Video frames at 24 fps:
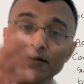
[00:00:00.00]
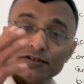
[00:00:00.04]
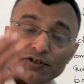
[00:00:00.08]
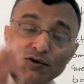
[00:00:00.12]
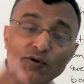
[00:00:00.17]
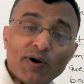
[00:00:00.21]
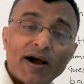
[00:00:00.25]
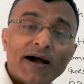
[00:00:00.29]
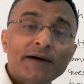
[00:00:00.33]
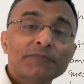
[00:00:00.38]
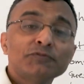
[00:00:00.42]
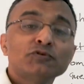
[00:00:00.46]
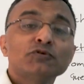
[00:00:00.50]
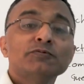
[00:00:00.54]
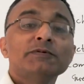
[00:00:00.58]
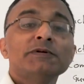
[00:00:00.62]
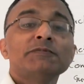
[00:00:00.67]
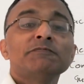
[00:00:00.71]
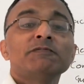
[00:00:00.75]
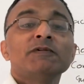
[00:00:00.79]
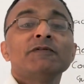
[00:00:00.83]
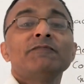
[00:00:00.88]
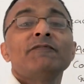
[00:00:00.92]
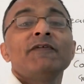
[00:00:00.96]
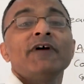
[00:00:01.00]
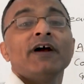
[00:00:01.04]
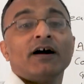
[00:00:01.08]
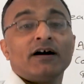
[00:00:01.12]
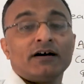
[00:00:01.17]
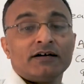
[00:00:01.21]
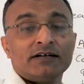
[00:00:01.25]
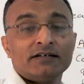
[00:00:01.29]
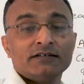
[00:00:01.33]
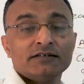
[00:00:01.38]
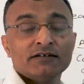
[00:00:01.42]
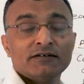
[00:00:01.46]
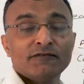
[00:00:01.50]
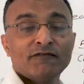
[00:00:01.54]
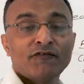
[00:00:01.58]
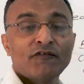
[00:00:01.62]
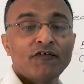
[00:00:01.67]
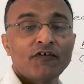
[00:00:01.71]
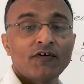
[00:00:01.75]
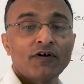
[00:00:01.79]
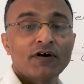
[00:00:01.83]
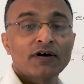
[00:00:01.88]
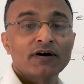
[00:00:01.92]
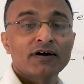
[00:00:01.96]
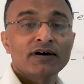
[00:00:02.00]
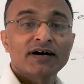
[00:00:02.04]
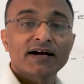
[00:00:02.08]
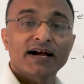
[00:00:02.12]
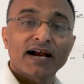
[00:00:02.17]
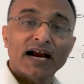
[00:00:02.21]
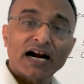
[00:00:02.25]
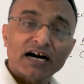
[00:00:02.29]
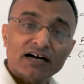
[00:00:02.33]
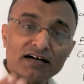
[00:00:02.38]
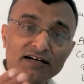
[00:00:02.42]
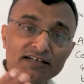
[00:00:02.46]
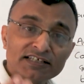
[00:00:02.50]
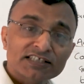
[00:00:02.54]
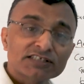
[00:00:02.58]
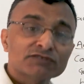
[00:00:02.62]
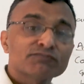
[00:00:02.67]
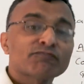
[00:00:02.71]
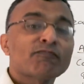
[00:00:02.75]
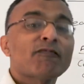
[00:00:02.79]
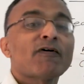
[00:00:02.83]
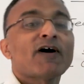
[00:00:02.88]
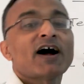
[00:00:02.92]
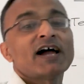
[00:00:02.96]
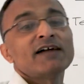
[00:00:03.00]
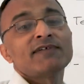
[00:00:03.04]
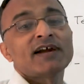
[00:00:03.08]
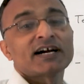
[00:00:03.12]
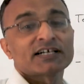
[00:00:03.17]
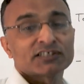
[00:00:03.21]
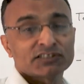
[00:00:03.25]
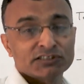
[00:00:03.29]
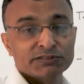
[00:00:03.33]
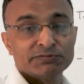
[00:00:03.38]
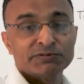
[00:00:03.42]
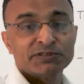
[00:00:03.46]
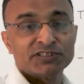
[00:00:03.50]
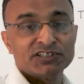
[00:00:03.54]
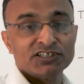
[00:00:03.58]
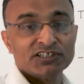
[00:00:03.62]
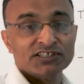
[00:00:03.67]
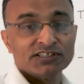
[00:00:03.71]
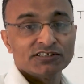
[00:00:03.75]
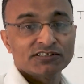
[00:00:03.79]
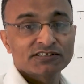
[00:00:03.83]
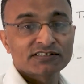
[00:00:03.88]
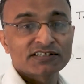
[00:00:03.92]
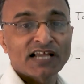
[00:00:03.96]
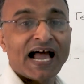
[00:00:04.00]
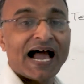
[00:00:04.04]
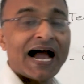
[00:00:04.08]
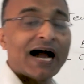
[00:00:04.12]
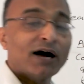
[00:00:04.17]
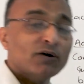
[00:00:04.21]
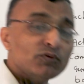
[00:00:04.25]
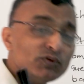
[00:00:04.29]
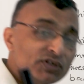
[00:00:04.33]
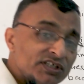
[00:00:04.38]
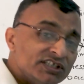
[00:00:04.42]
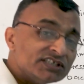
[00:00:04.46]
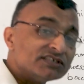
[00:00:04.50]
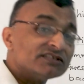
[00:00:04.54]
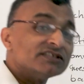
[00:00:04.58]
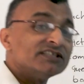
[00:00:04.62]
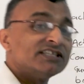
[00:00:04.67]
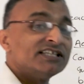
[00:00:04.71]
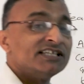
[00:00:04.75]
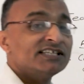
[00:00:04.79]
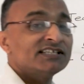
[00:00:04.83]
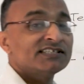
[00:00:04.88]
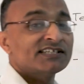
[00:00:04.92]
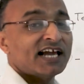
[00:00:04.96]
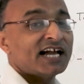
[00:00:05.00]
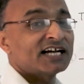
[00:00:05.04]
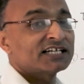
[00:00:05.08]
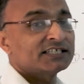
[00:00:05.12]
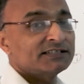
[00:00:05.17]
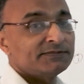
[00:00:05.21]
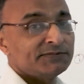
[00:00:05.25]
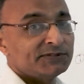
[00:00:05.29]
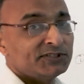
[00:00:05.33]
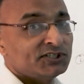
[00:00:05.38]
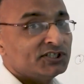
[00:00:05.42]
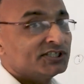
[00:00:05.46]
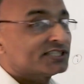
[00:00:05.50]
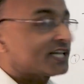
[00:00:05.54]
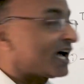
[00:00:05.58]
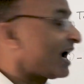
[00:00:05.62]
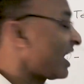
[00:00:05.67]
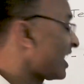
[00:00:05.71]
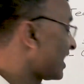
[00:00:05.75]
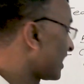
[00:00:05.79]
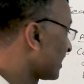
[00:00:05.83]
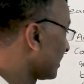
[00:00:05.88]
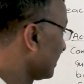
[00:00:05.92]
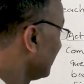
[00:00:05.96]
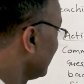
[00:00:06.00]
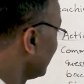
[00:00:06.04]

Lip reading: You have to be prepared for at least 5 activities, how these activities are